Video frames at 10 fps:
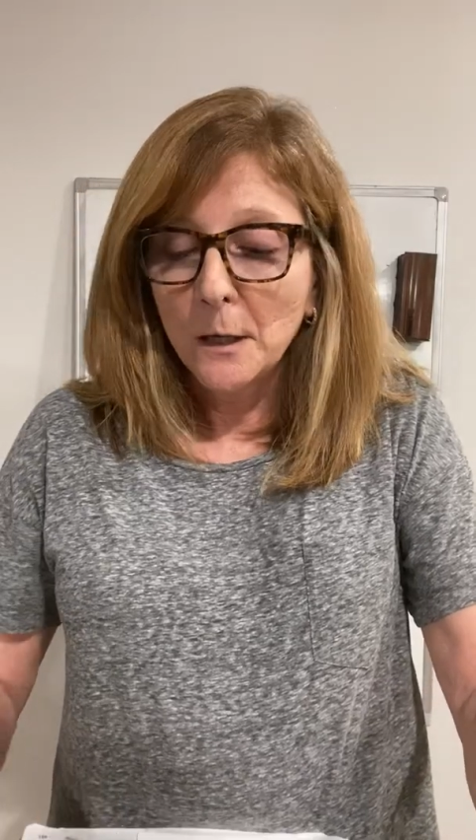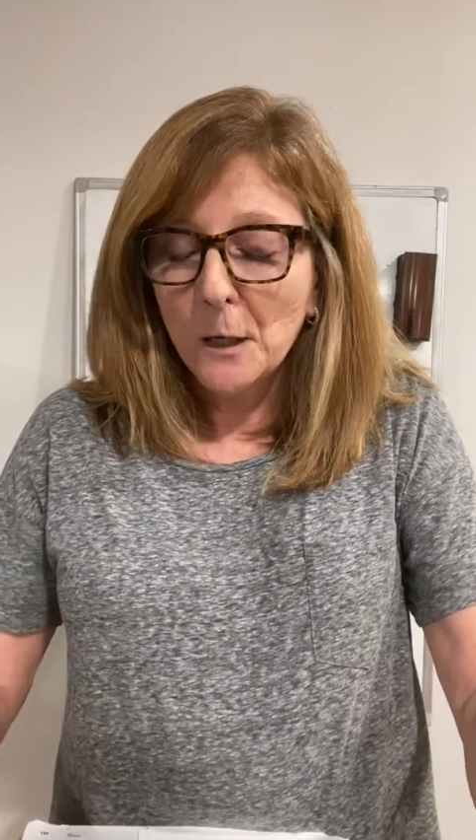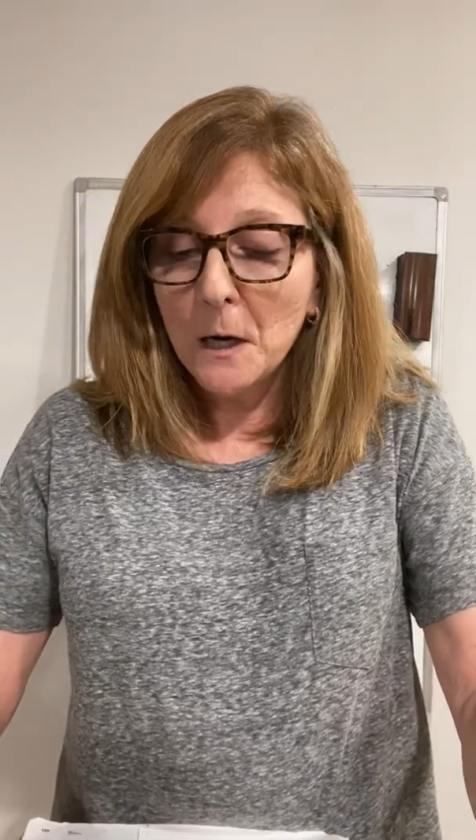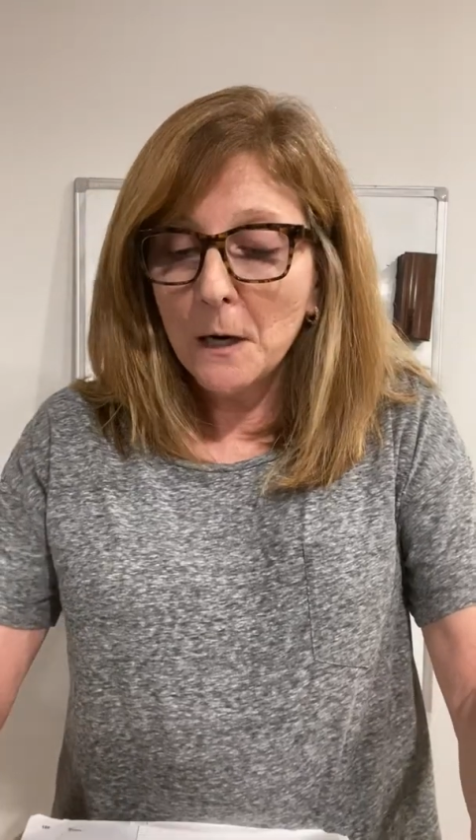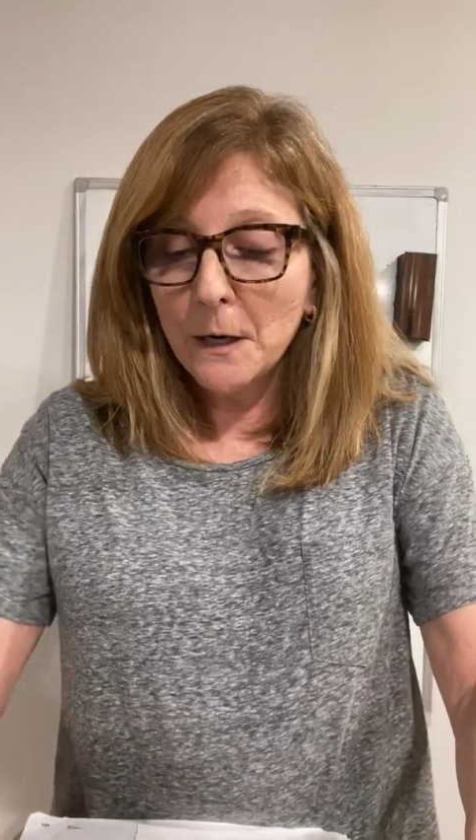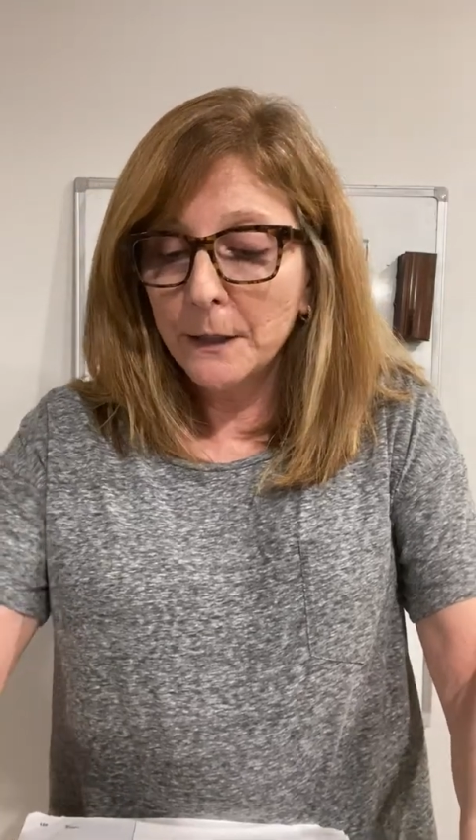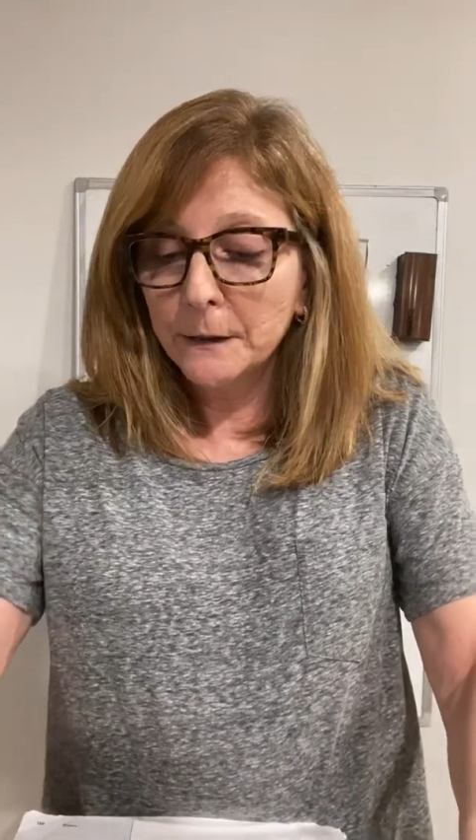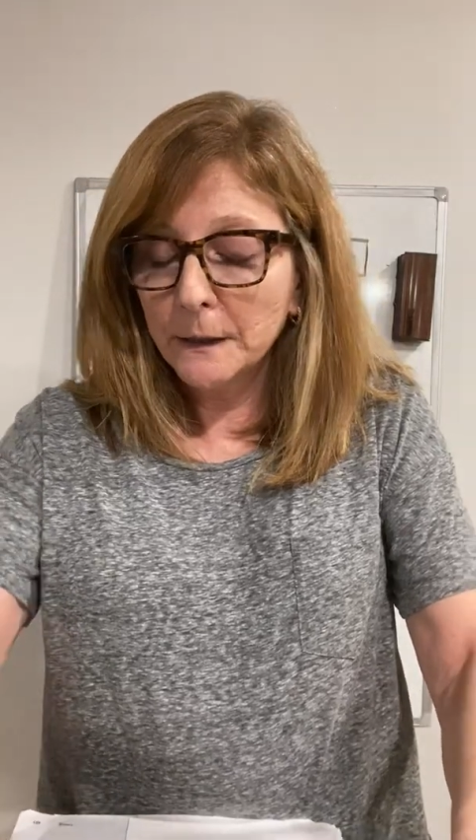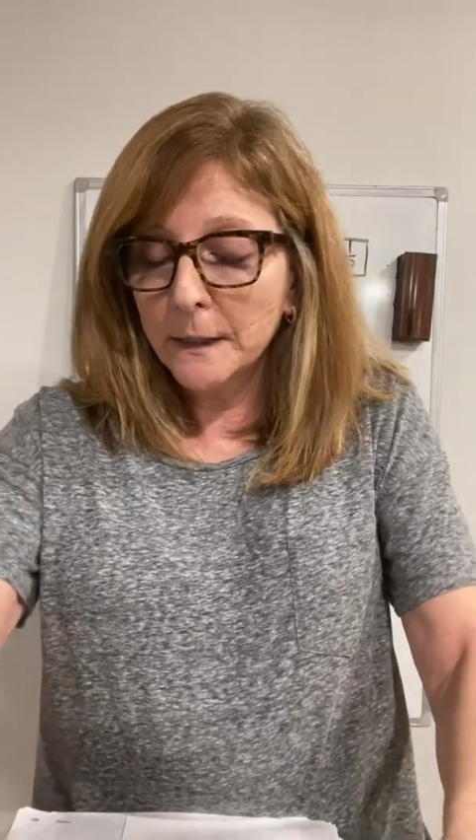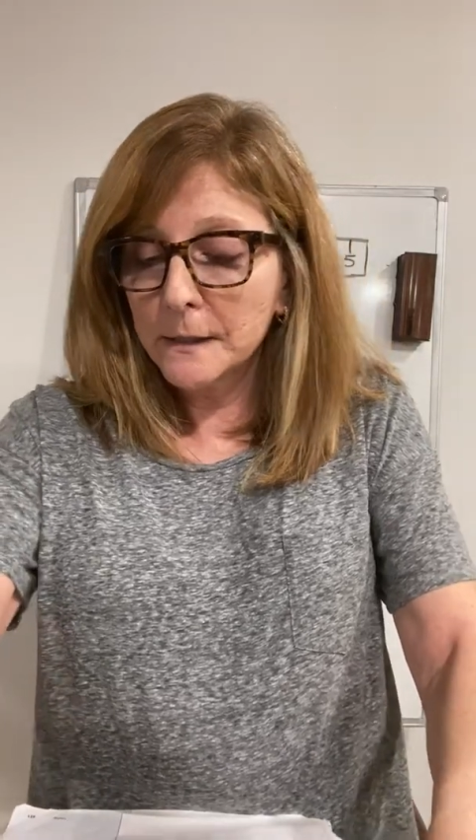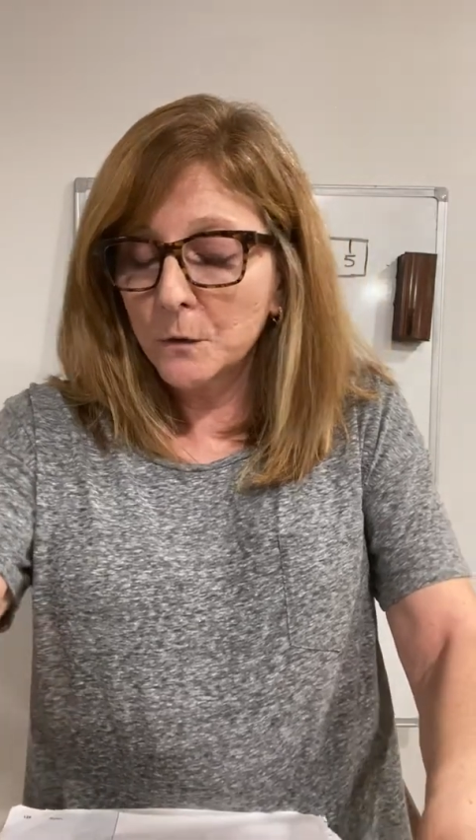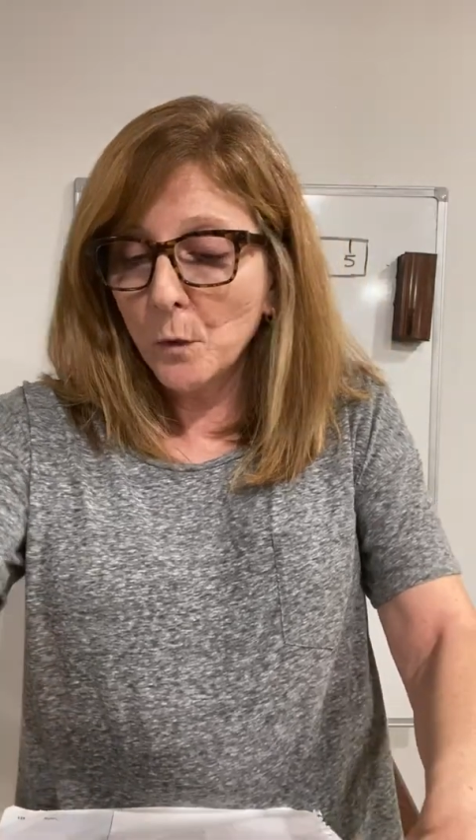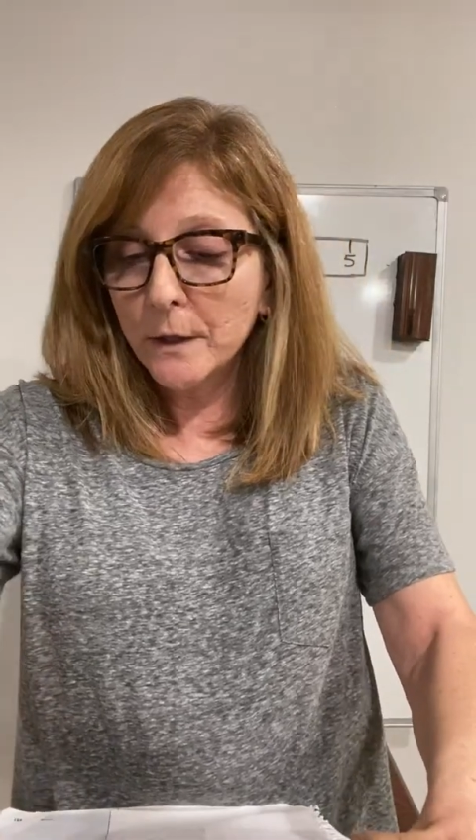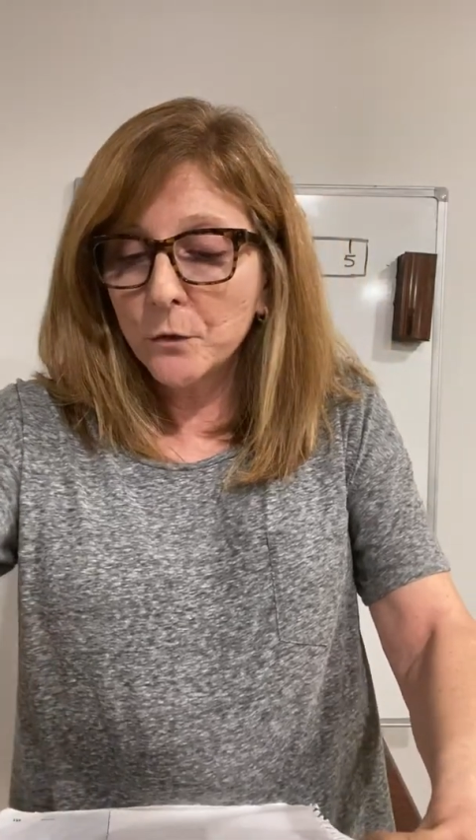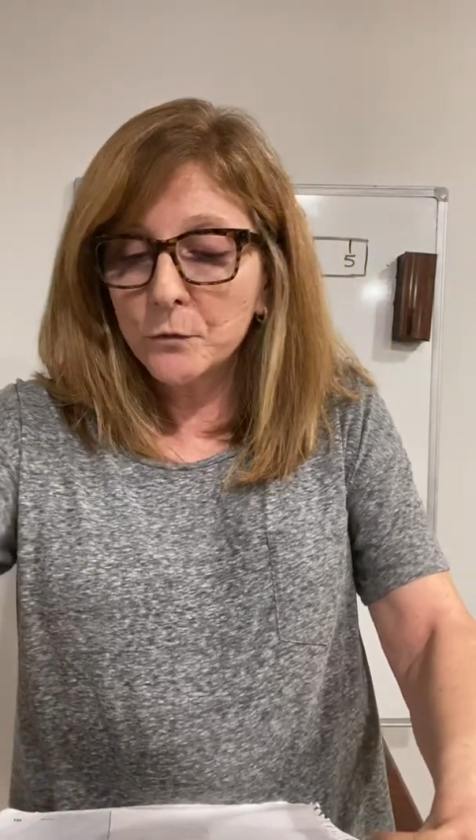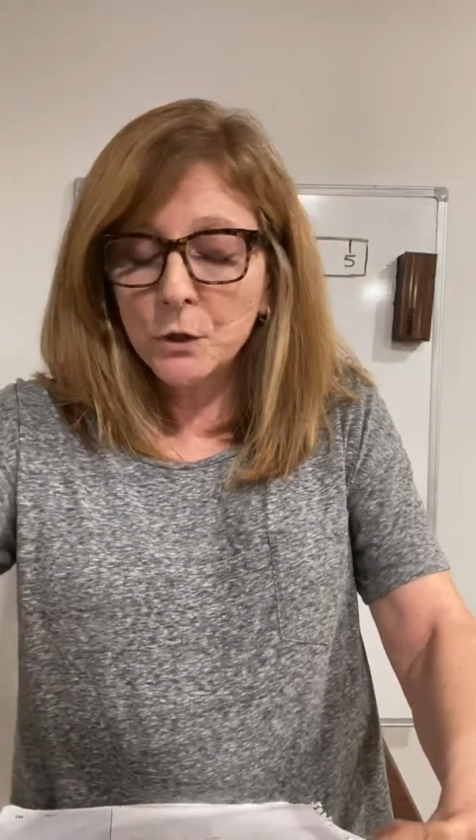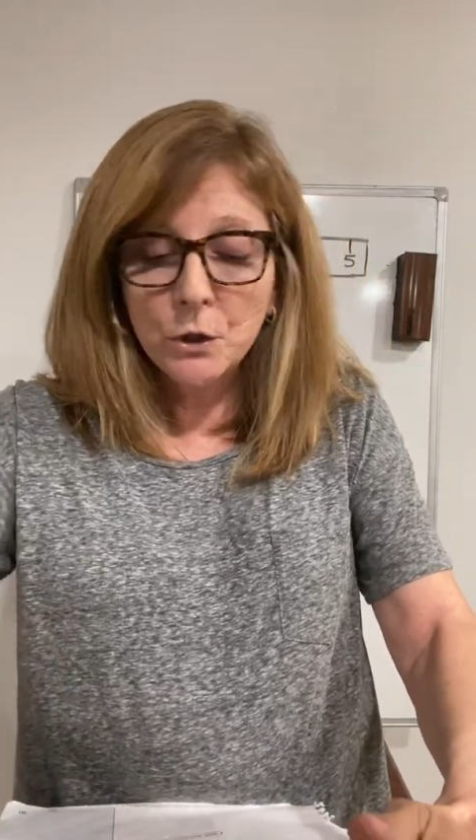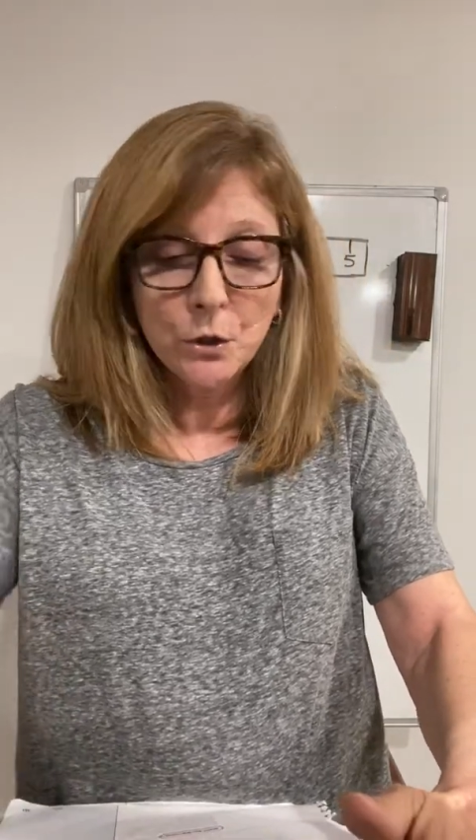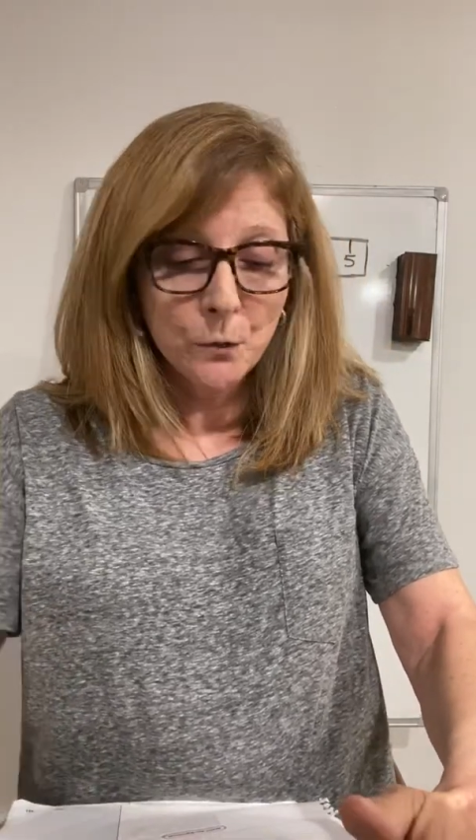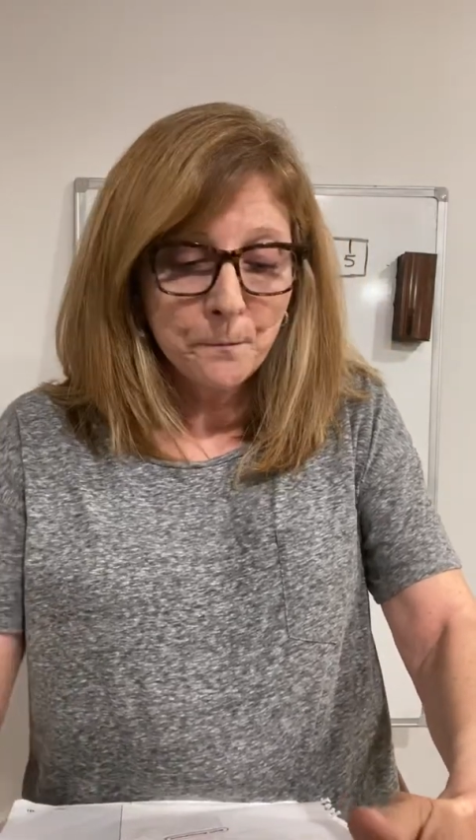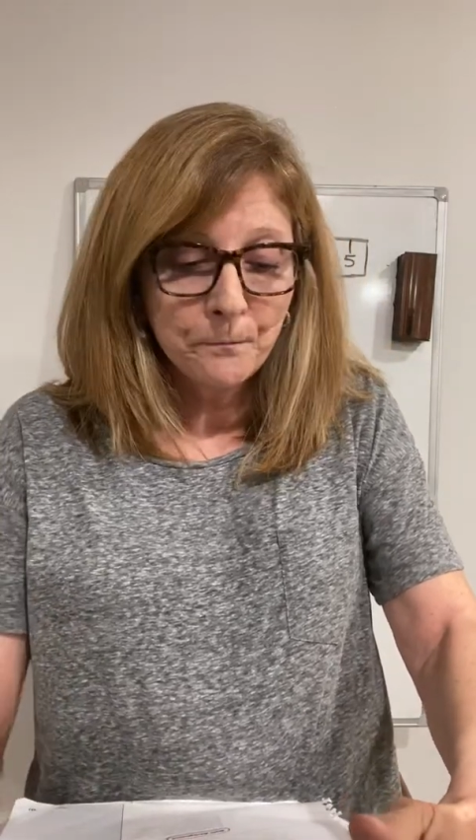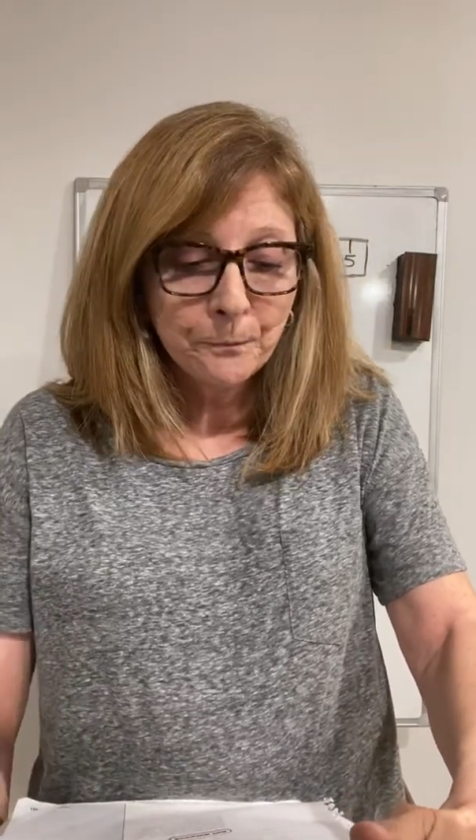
on lesson 102,